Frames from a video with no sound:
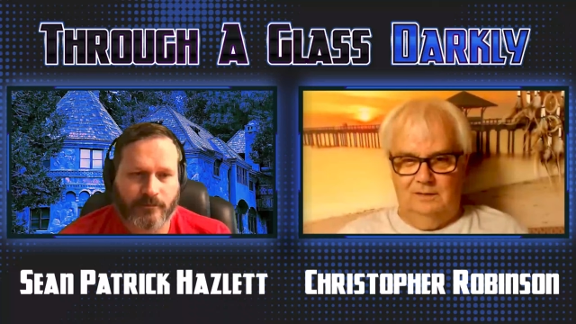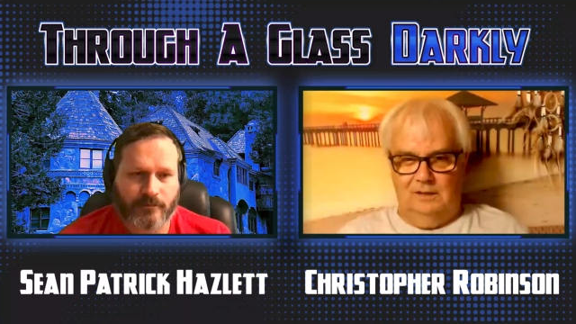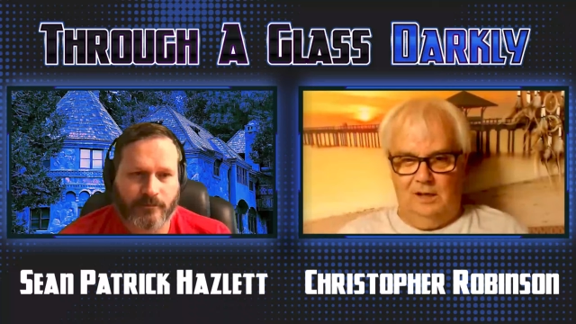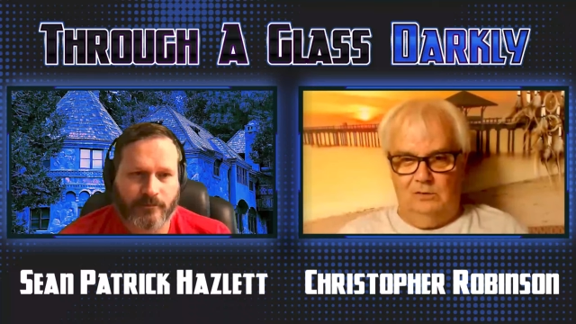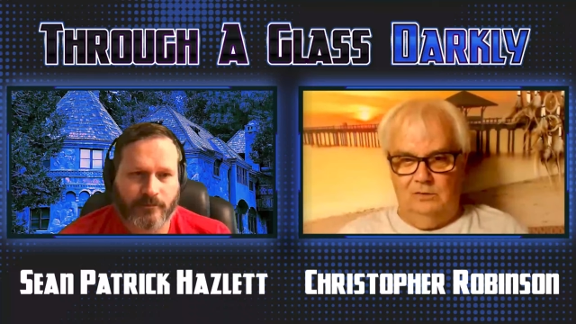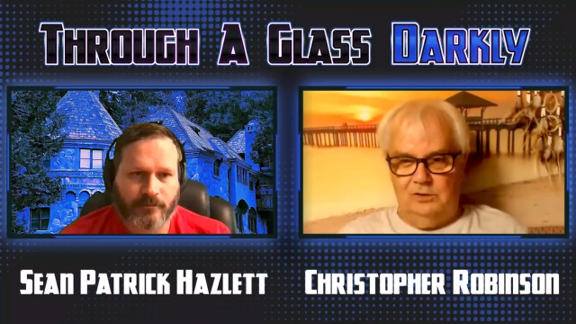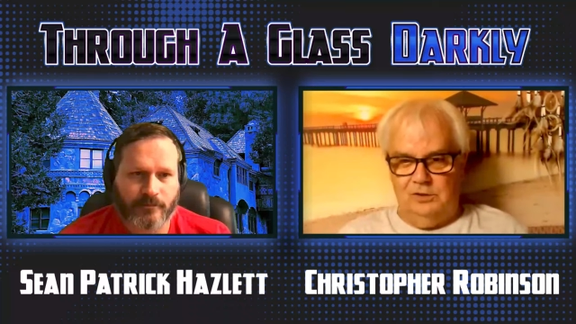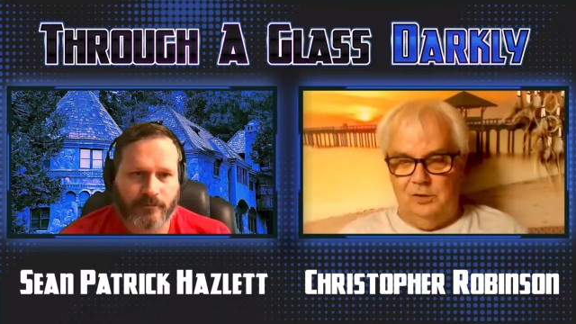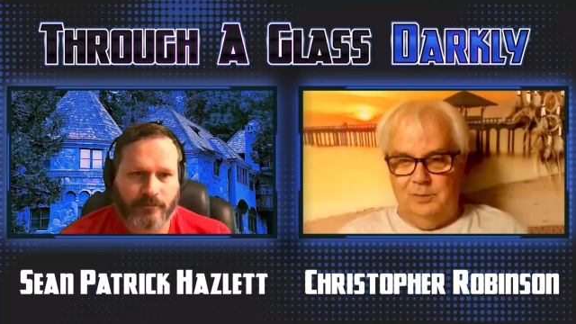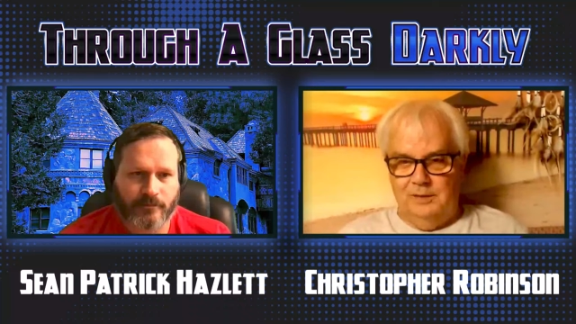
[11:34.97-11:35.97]
Speaker 1: get on the
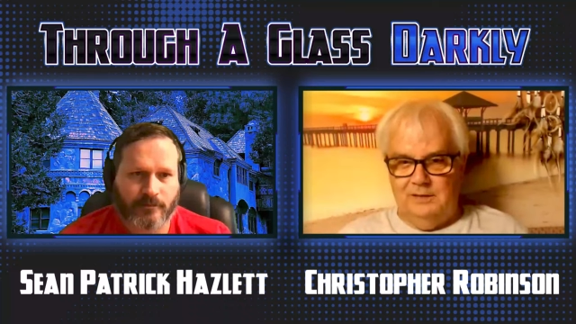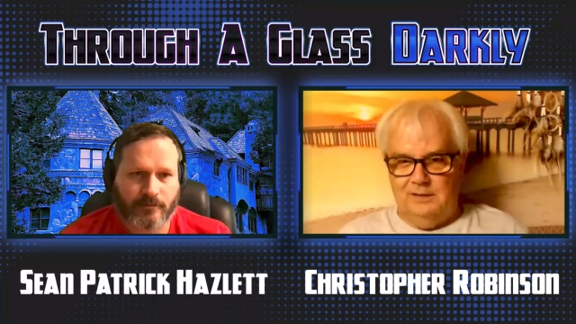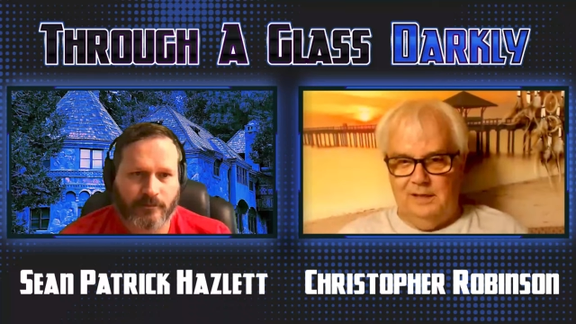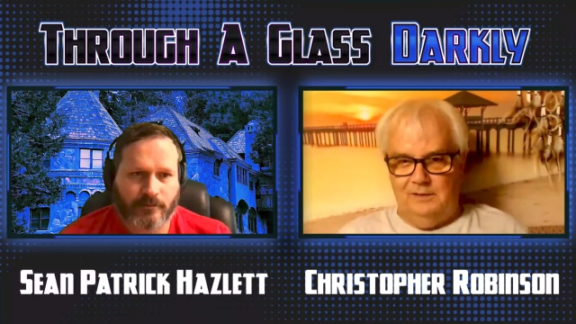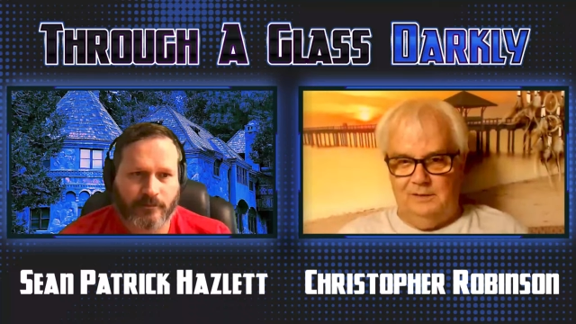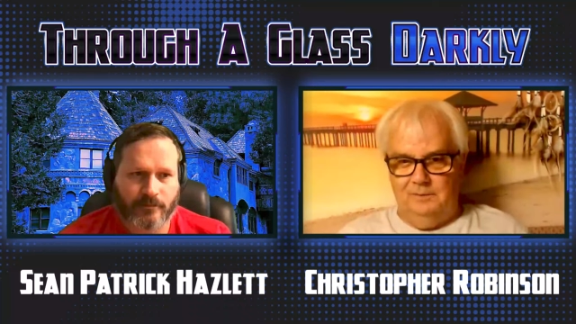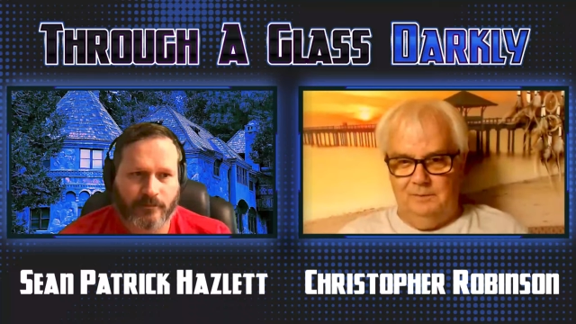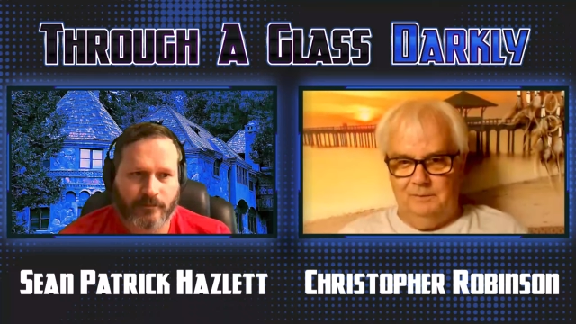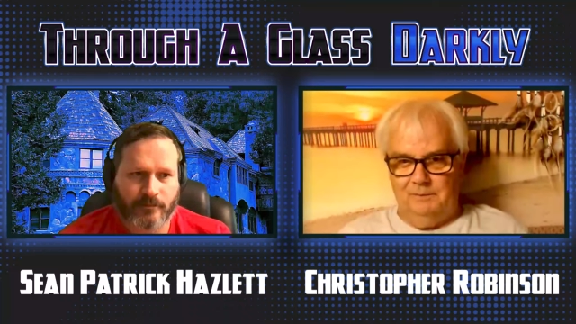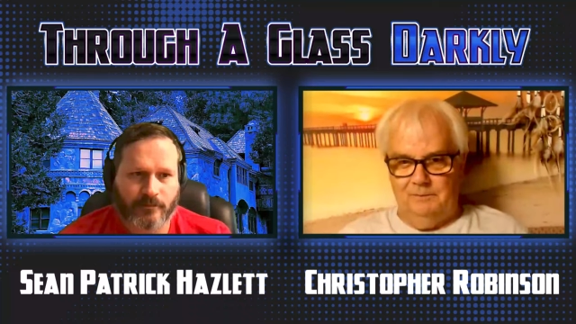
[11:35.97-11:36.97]
tube into London.
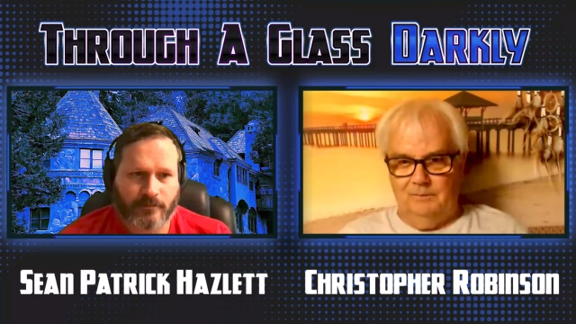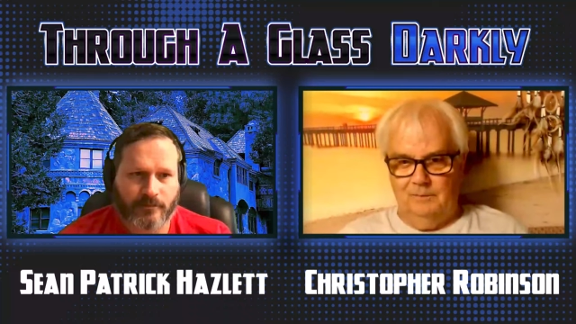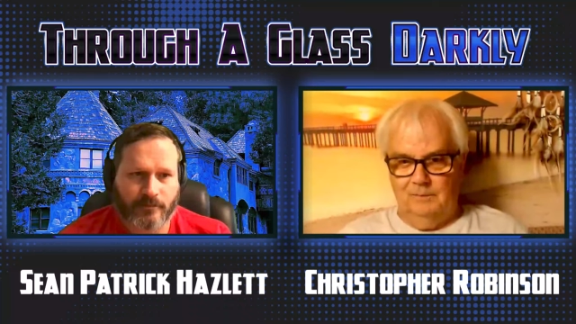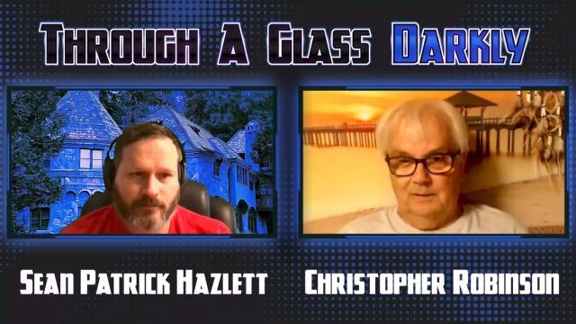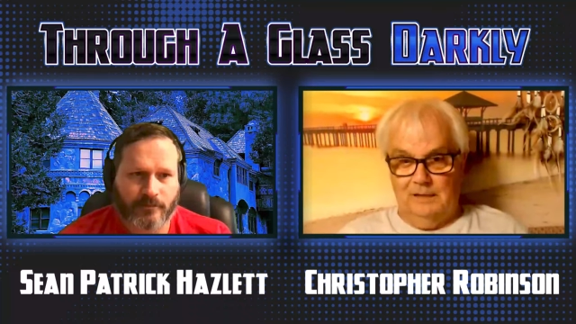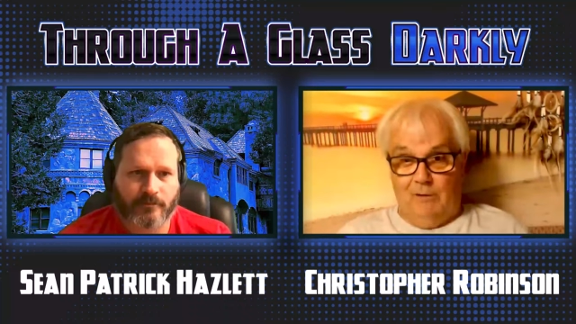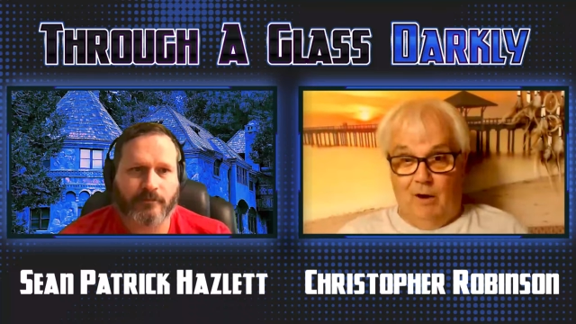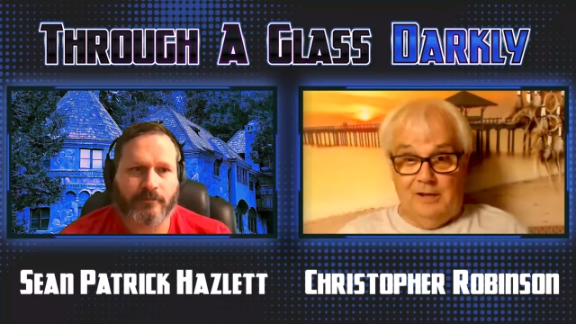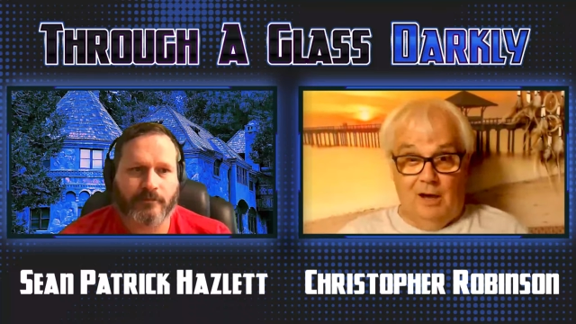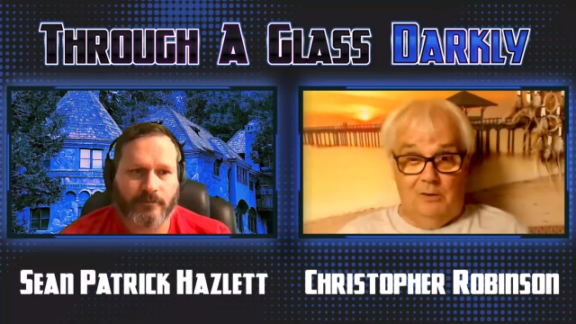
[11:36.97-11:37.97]
Now,
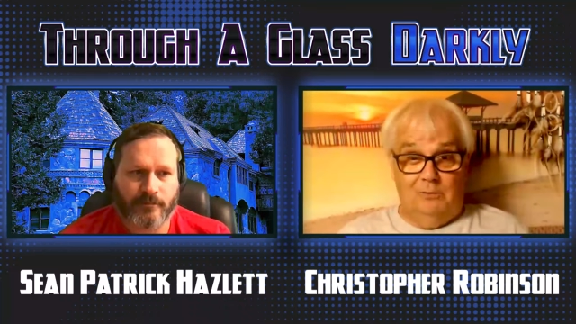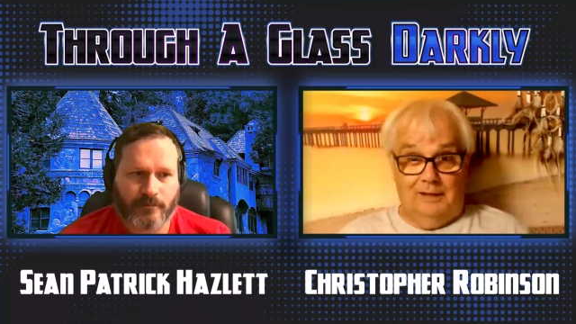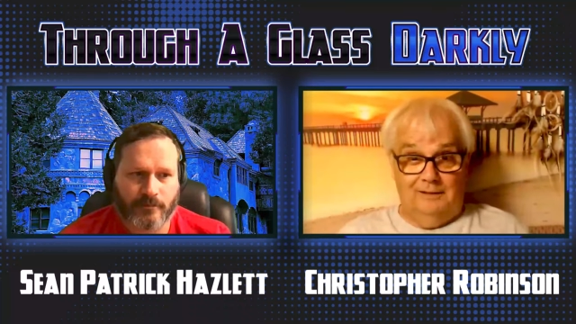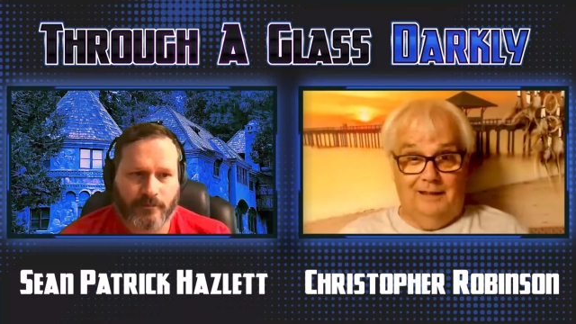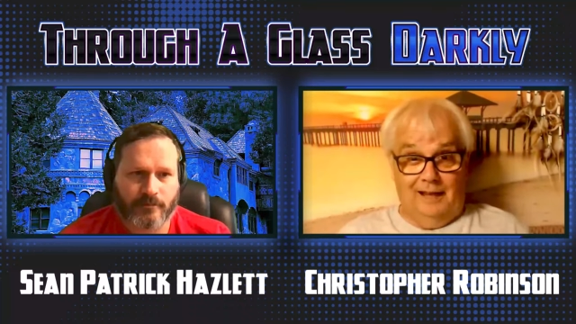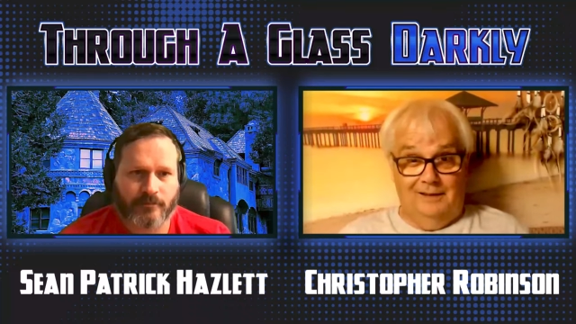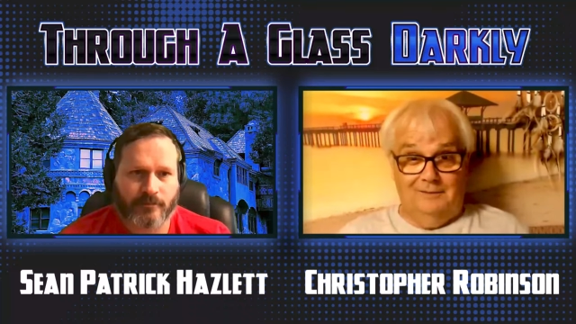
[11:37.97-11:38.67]
I know that that